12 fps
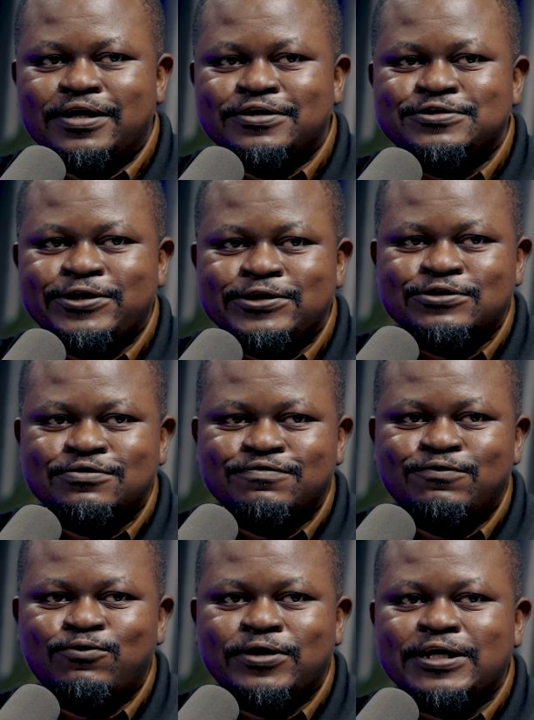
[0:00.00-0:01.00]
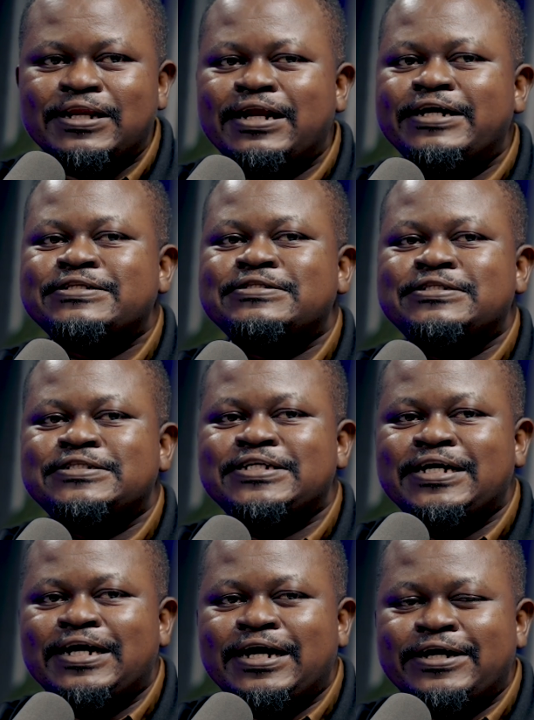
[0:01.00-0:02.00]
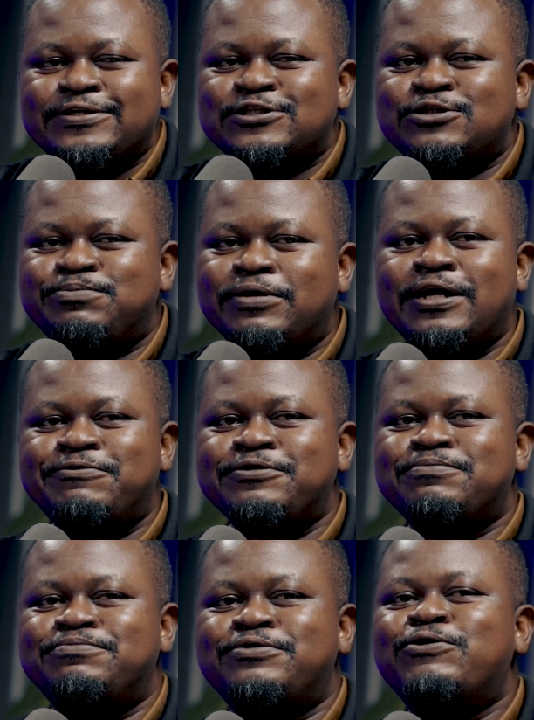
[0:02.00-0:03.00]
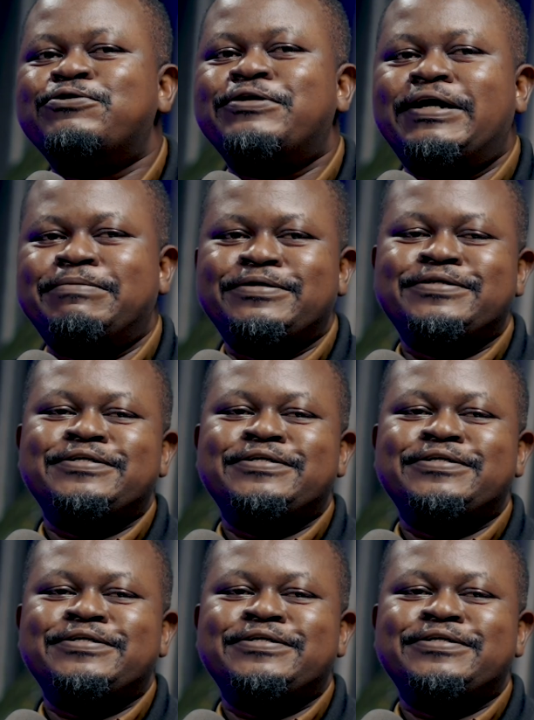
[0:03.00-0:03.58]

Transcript: Stay tuned for an enlightening and inspiring program.